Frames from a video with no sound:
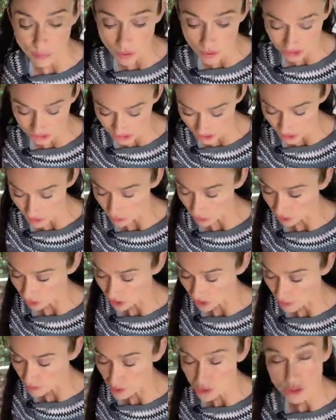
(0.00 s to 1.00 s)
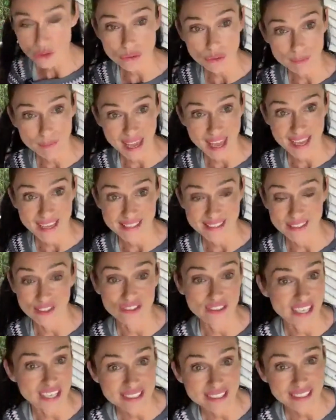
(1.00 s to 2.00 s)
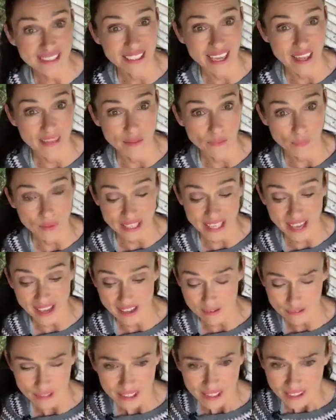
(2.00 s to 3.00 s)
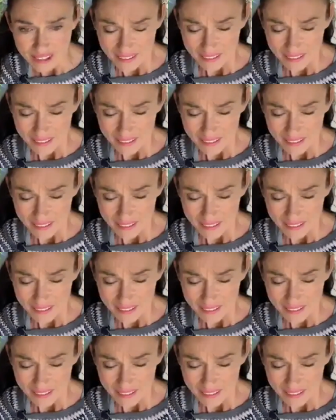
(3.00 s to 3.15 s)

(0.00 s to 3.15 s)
water or toothpaste or dental care that we have,